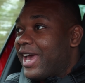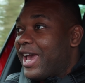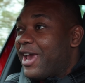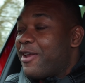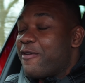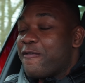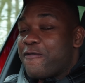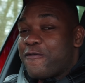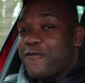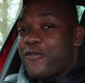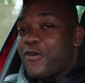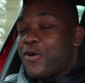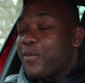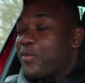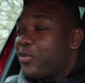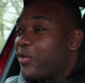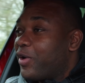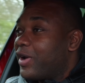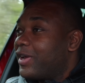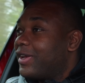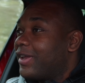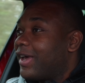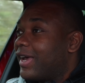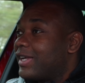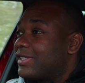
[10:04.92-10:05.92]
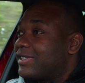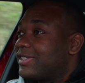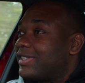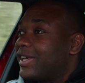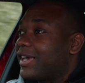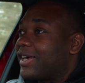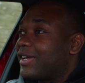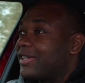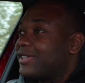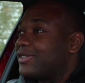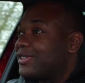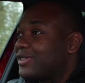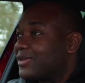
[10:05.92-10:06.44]
in 4.9
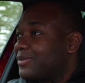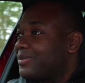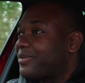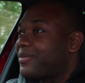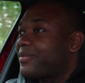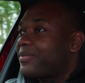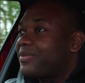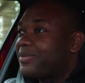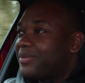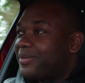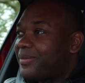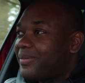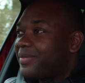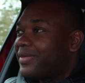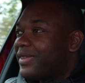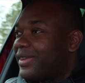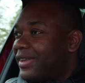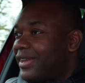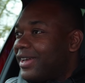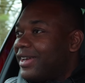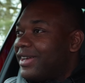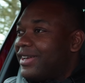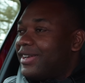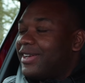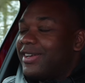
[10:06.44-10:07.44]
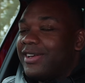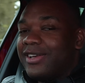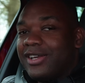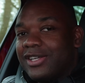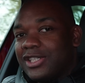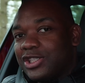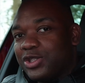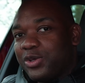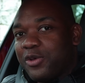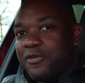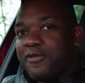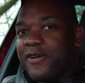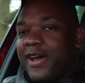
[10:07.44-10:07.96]
seconds.
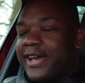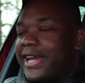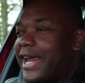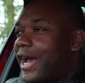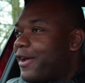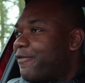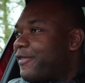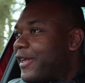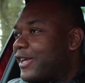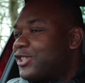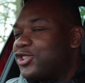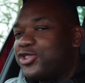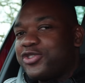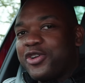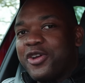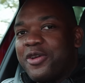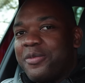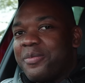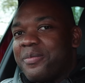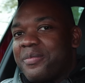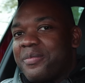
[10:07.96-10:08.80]
Should we find out if that's true?